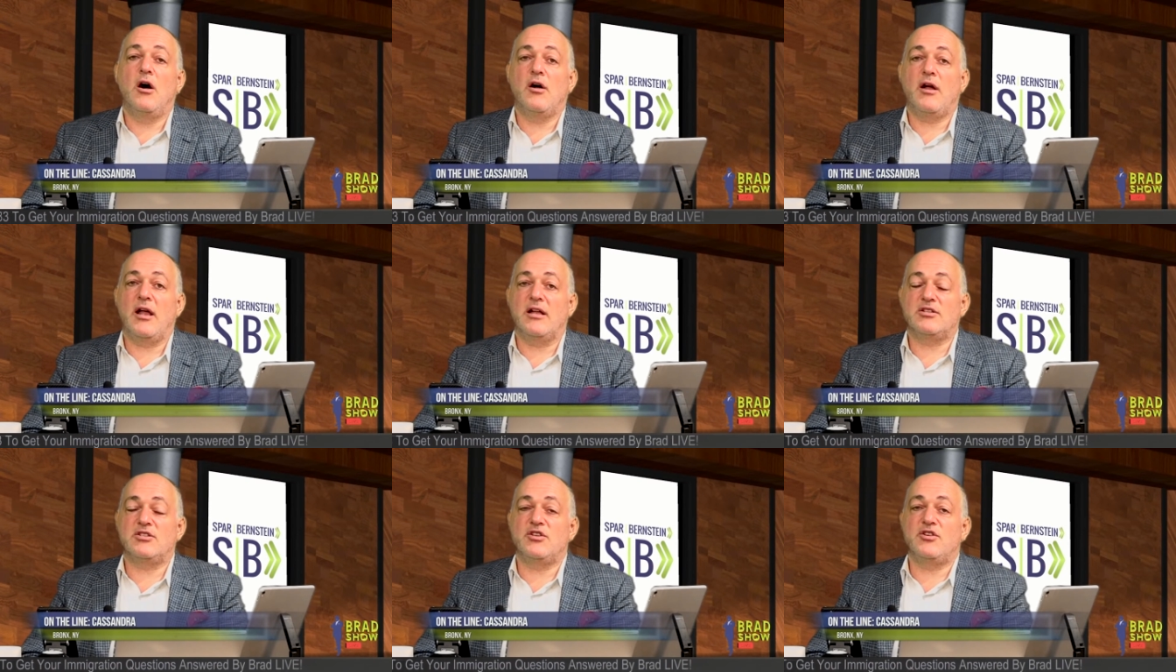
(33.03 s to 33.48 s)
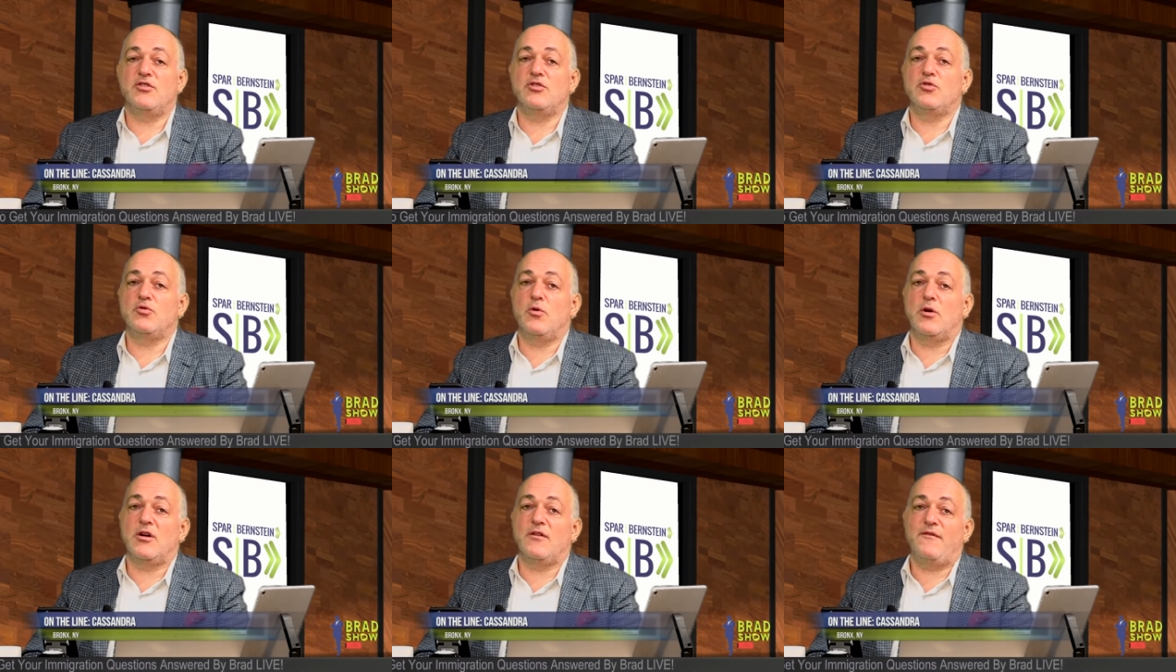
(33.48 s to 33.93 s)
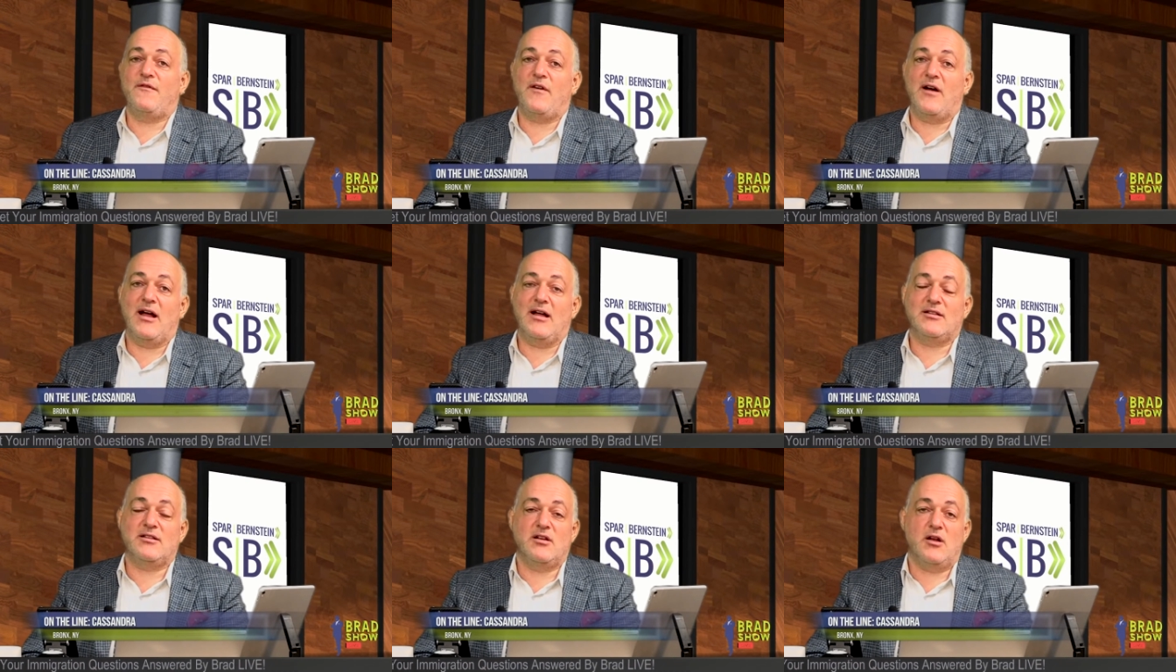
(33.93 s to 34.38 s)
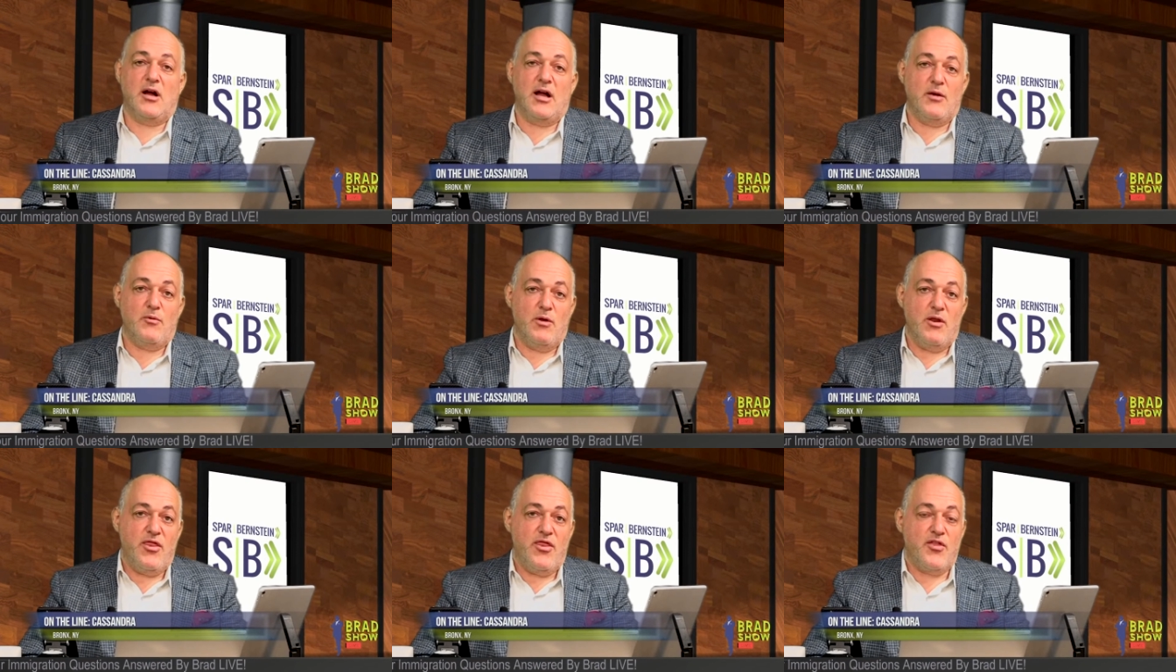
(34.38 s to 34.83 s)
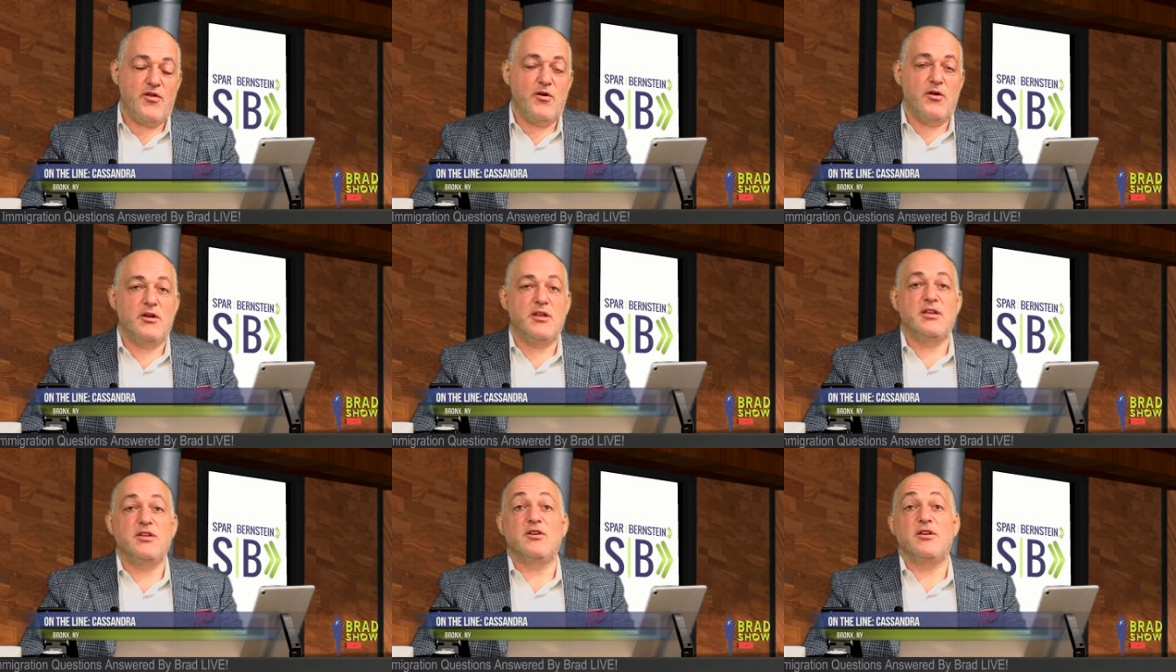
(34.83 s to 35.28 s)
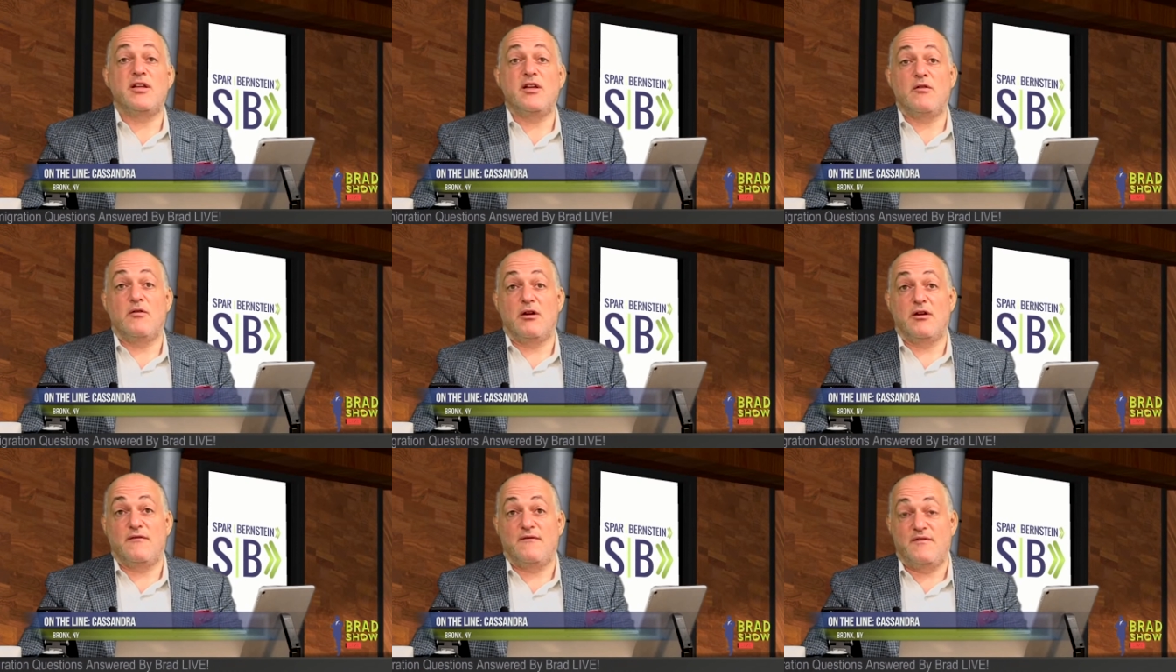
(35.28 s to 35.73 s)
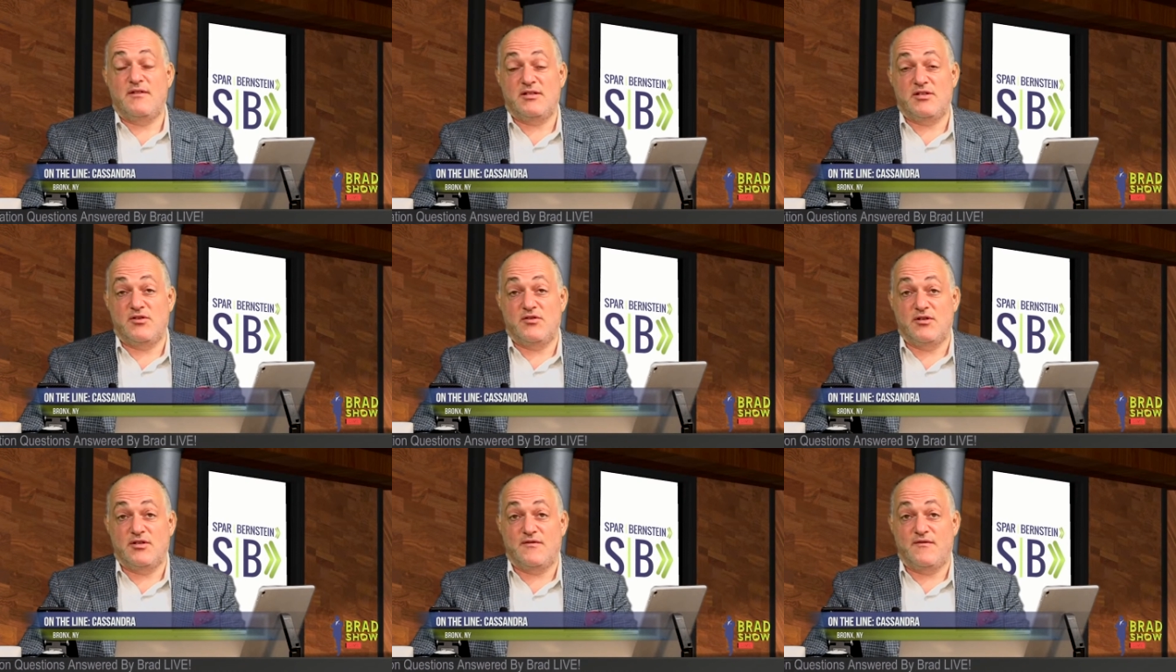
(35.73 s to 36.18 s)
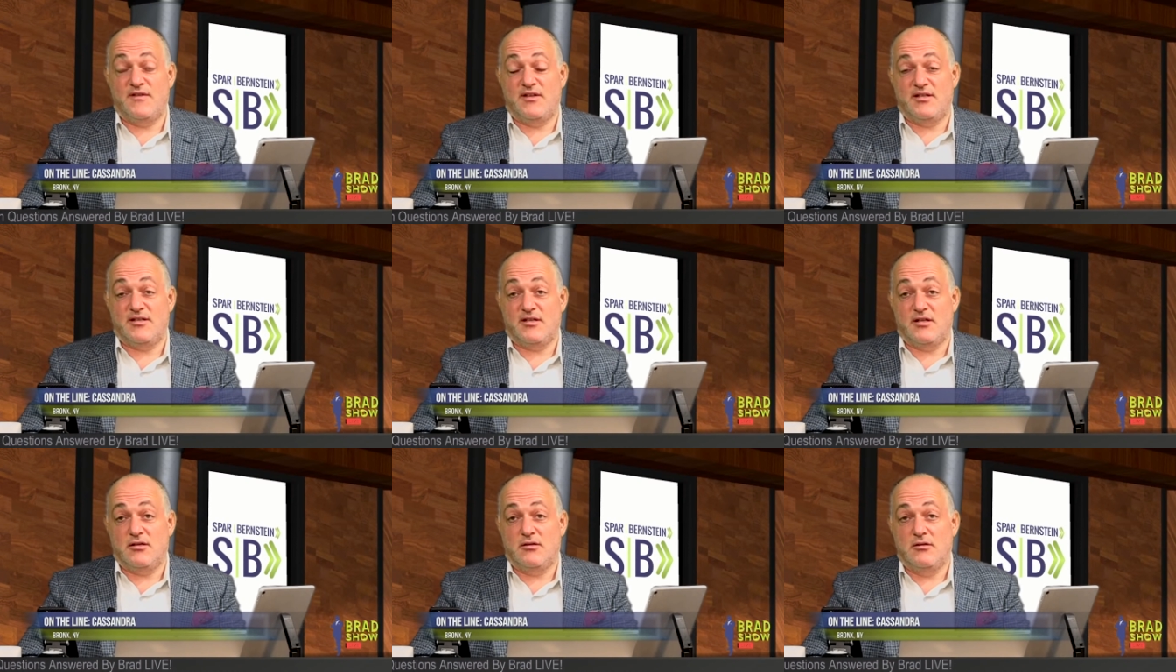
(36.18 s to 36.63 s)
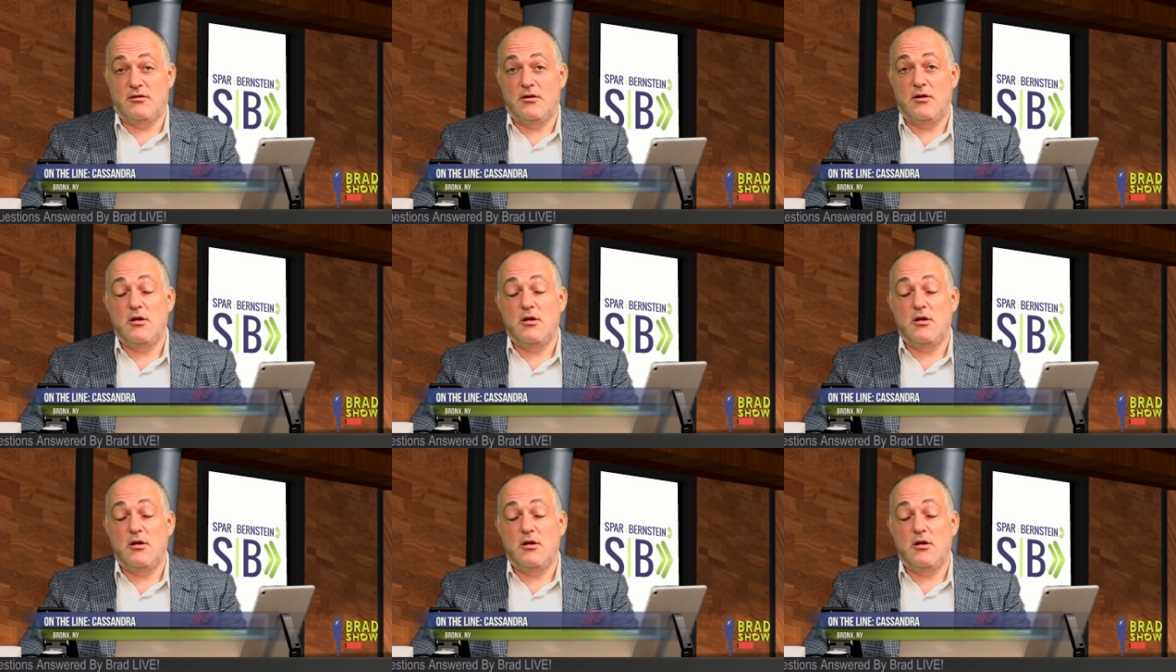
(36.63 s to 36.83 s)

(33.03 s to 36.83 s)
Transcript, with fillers: Okay, so your daughter filed an I-130. You're here on a visitor's visa.